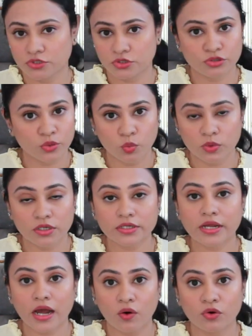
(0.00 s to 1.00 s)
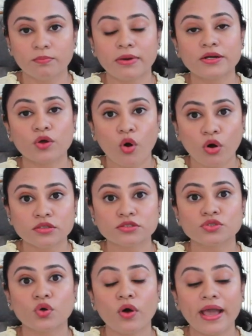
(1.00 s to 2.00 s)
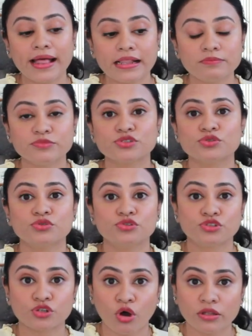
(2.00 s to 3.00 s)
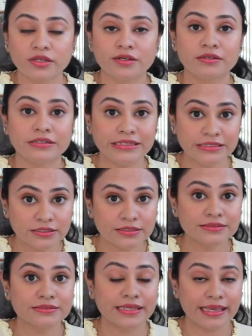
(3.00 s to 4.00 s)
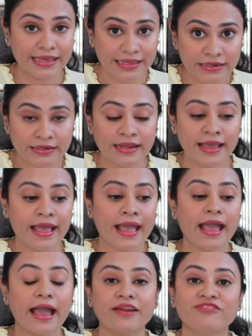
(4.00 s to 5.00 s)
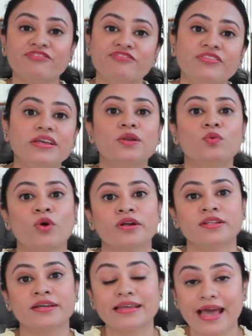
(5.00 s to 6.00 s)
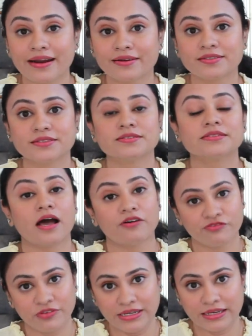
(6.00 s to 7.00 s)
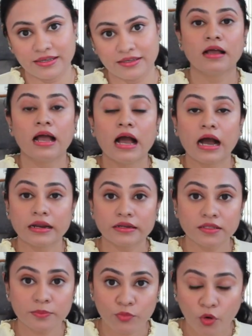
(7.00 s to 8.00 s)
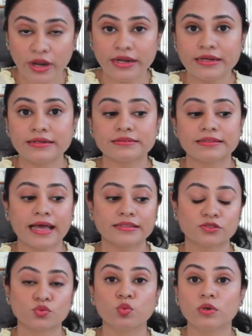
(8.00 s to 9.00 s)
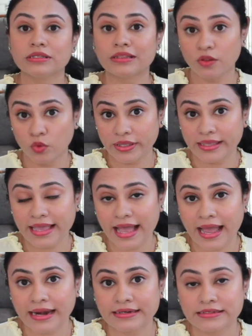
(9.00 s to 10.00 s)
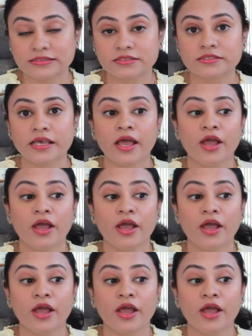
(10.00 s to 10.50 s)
to the word count, but also helps to draw the readers in and feel what the characters are feeling. Another point that's worth looking at is